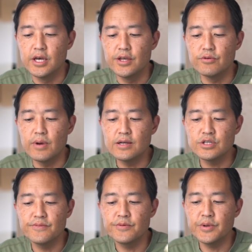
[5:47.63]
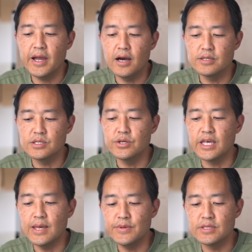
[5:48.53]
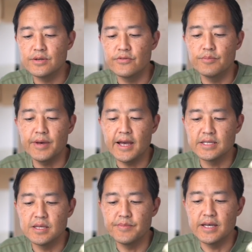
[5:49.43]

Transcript: The round trip from your house to a gaming server and back is